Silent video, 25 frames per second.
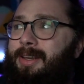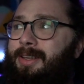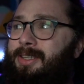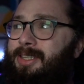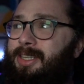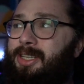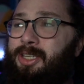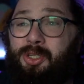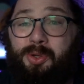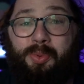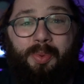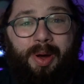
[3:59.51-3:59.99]

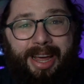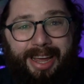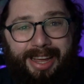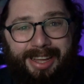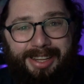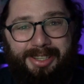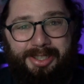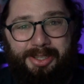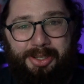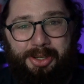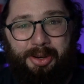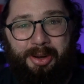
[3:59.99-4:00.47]

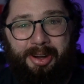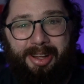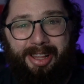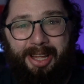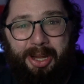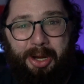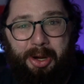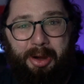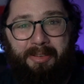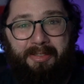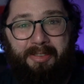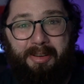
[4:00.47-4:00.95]
dissuades your
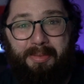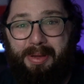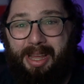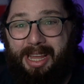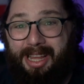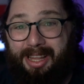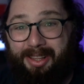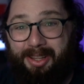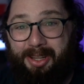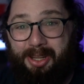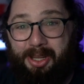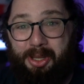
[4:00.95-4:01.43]
cleric from
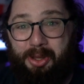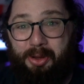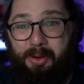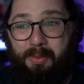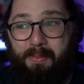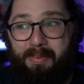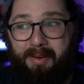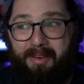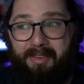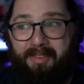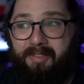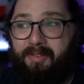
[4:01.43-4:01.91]
healing you
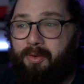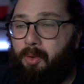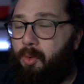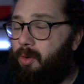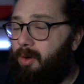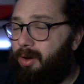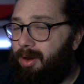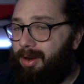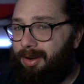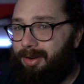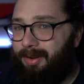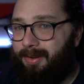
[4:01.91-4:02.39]

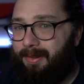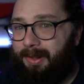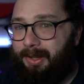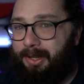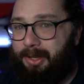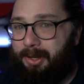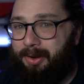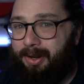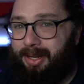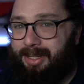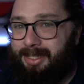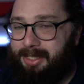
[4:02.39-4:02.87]
before
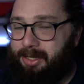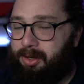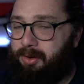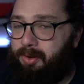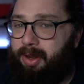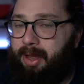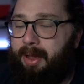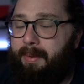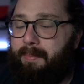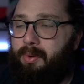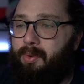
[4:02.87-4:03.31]
you're at 0 hit